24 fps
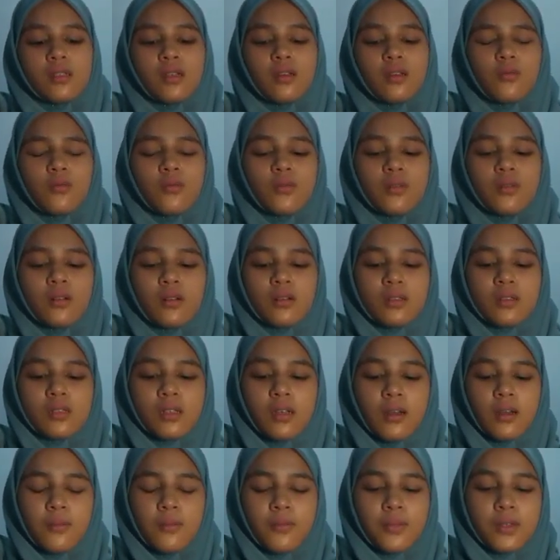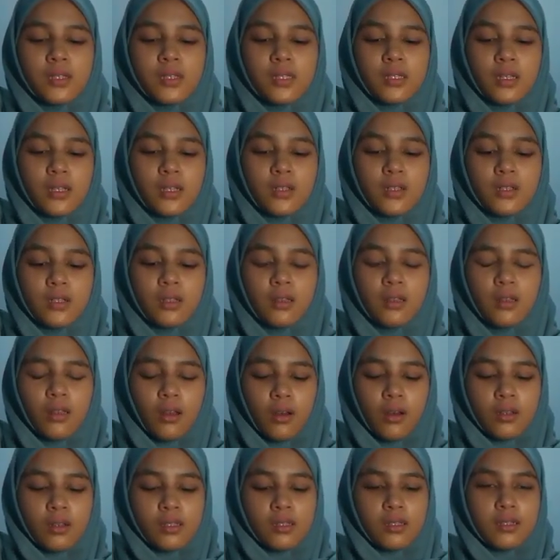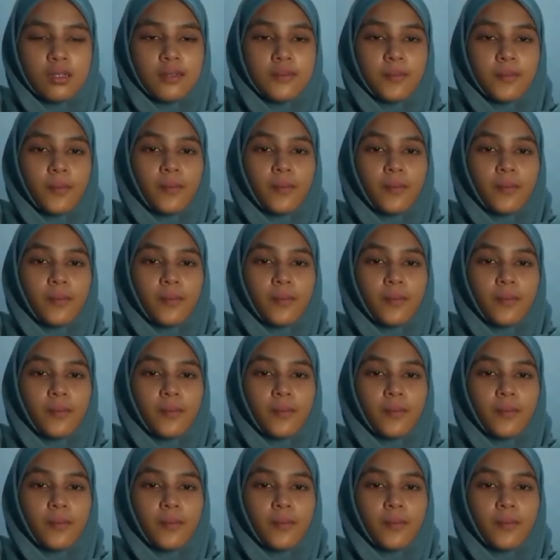state workers' compensation laws.